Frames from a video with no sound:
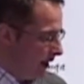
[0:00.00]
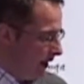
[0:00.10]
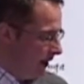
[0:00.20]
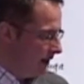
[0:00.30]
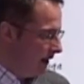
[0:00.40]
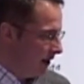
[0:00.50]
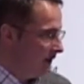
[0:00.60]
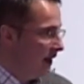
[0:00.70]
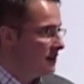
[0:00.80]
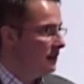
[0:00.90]
And
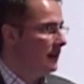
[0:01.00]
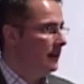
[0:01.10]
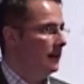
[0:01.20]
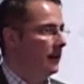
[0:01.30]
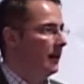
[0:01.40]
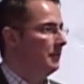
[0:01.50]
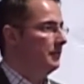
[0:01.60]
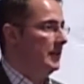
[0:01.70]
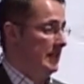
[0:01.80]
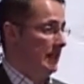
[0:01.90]
eventually,
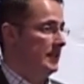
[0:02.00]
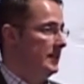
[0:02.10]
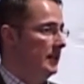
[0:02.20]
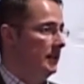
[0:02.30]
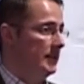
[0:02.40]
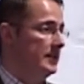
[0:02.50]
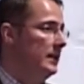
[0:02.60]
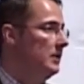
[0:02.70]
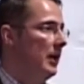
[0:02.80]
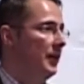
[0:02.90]
it's
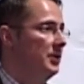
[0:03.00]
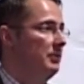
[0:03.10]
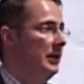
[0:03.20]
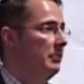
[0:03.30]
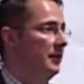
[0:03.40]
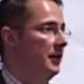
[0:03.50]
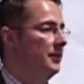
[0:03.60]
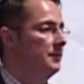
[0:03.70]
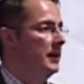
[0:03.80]
still about the people though.